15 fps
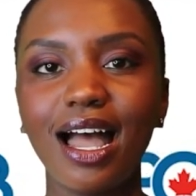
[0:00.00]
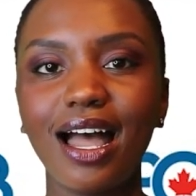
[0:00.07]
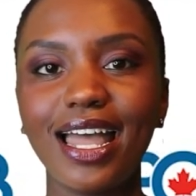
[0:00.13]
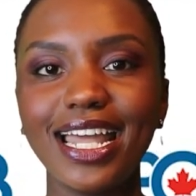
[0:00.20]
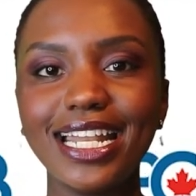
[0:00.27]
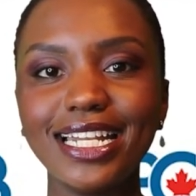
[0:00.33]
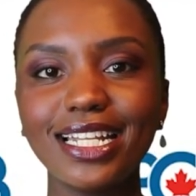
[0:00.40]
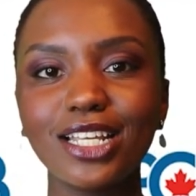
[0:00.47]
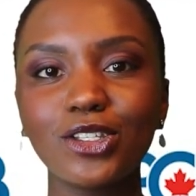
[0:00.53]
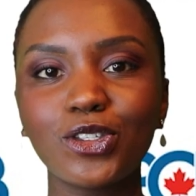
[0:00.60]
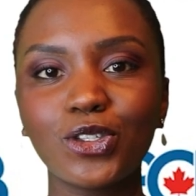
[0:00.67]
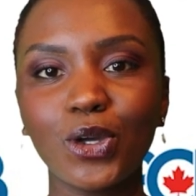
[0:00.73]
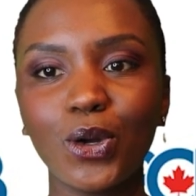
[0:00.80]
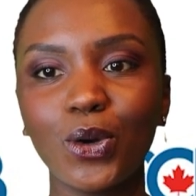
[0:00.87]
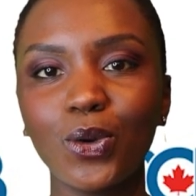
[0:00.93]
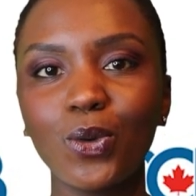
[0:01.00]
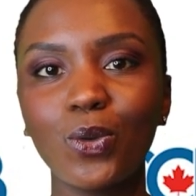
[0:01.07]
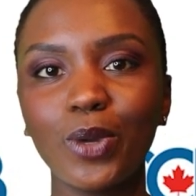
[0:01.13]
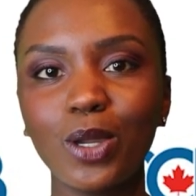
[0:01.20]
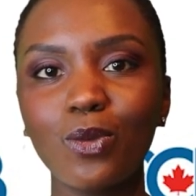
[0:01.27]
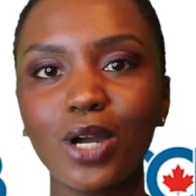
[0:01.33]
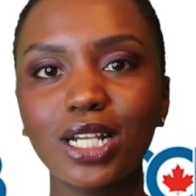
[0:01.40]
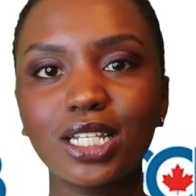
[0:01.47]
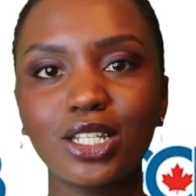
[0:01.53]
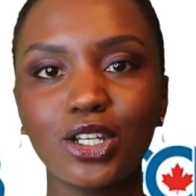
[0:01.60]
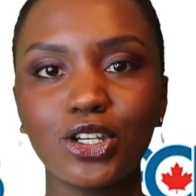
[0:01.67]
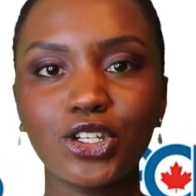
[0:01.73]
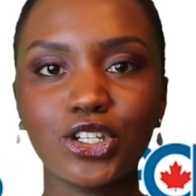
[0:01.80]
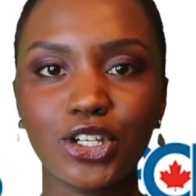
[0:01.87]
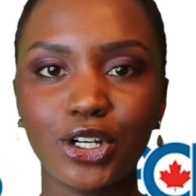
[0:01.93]
and so we want to
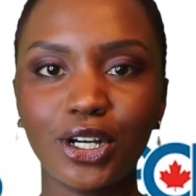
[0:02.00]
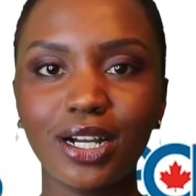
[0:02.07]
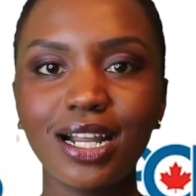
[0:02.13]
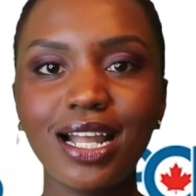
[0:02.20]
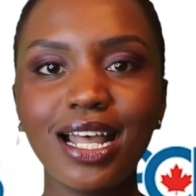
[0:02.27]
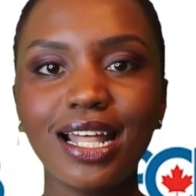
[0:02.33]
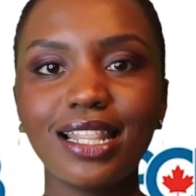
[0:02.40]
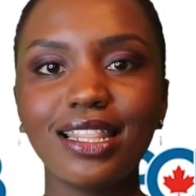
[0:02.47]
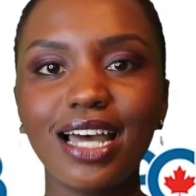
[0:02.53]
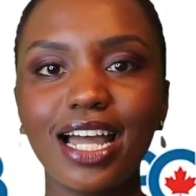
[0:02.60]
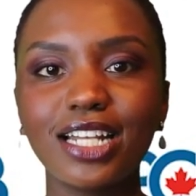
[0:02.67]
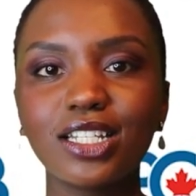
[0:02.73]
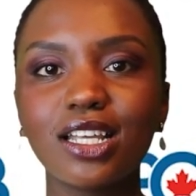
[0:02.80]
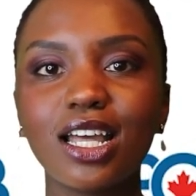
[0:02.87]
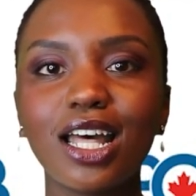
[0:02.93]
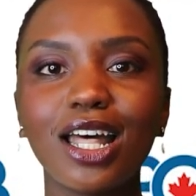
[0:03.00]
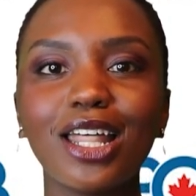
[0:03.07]
ensure that